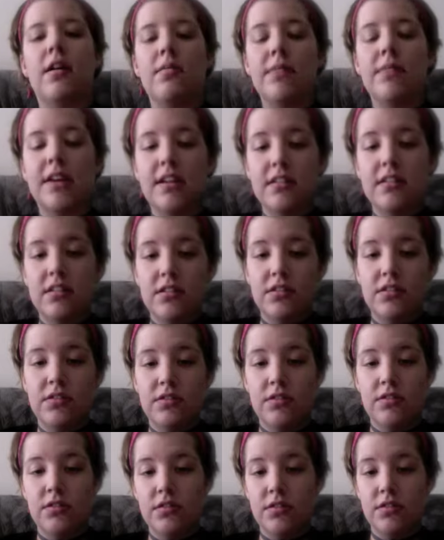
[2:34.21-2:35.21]
because it just
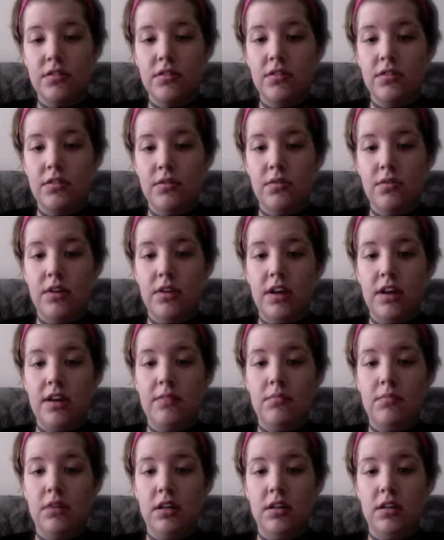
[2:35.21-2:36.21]
hurts too dang
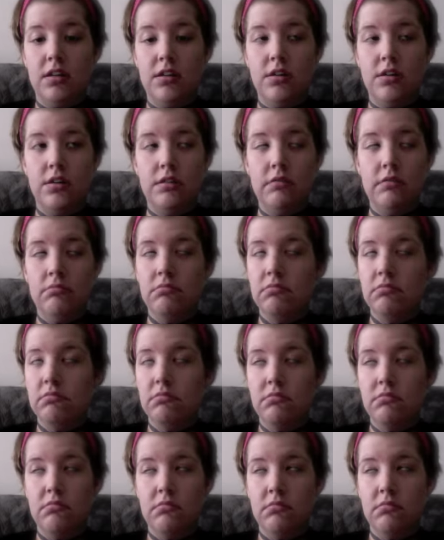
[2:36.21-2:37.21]
much.
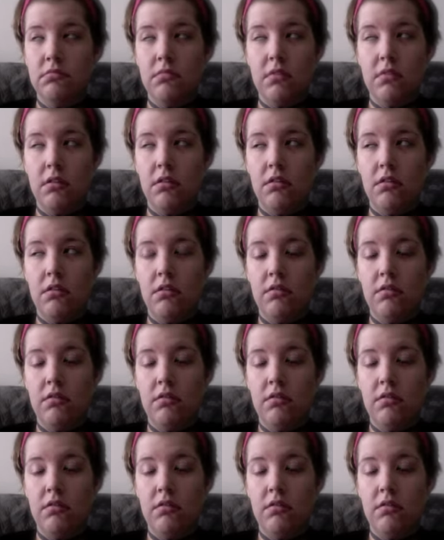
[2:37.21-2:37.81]
I